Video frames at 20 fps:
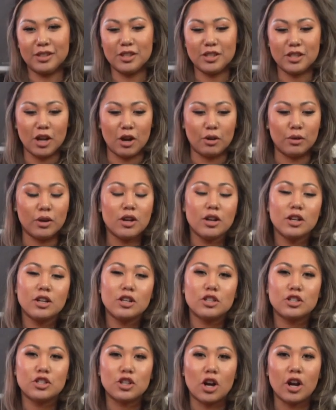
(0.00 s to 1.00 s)
So
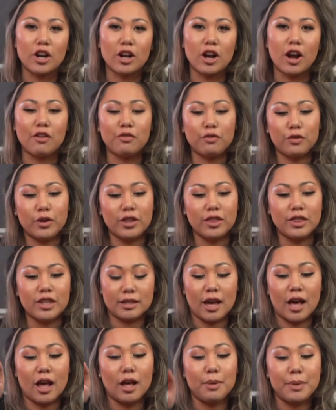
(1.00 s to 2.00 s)
starting off with the
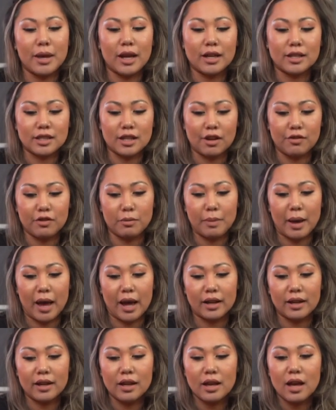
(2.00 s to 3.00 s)
LBX duffel
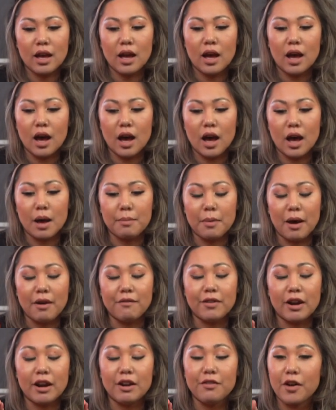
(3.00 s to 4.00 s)
bag. I'm
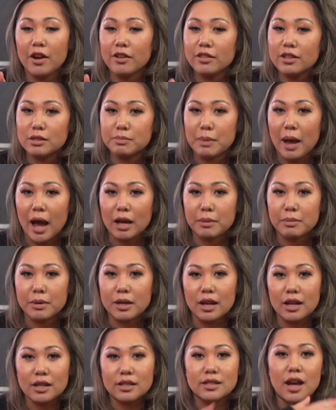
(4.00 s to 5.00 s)
very fond of this bag
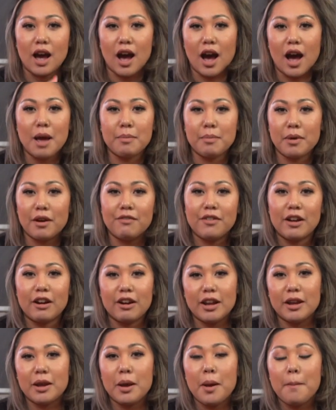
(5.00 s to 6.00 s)
because I'm a
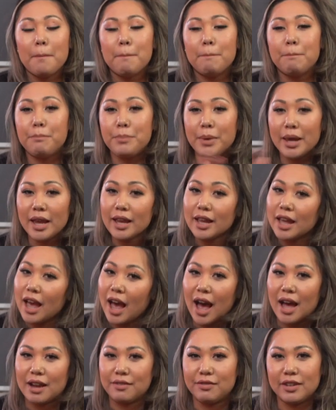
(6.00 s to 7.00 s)
very big
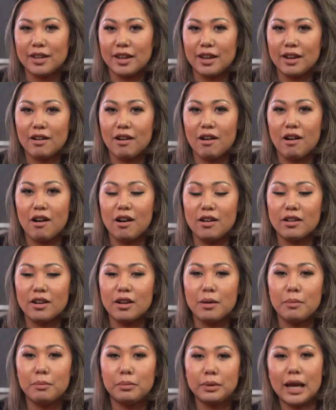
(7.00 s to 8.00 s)
advocate on
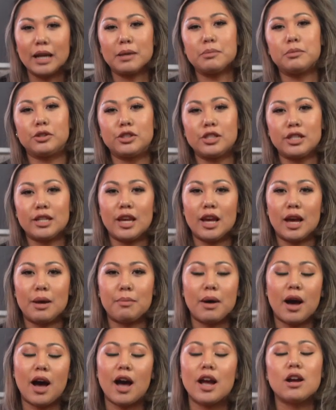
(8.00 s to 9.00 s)
black
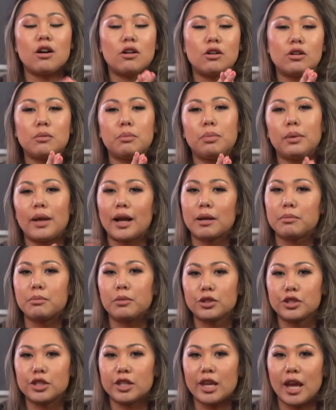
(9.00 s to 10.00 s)
multicam. I own a black
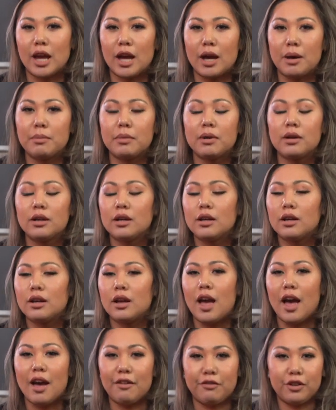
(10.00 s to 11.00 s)
multicam
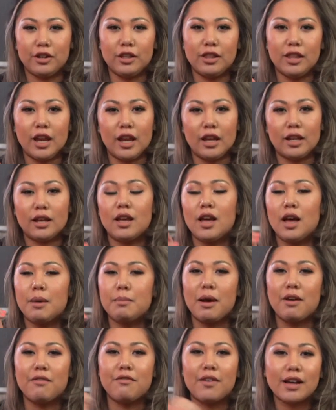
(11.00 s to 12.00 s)
everything.
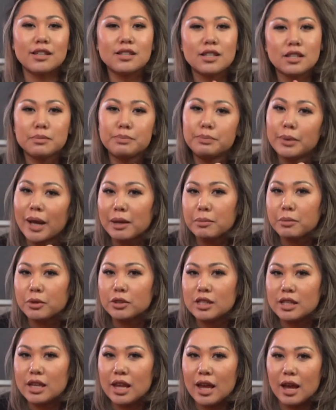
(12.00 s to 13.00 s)
My vest is black
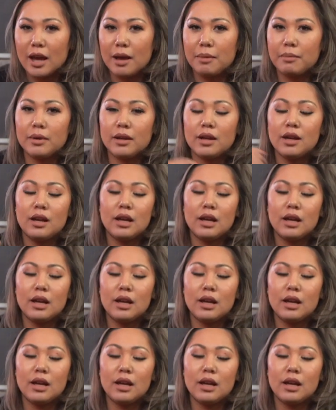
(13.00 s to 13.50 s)
multicam.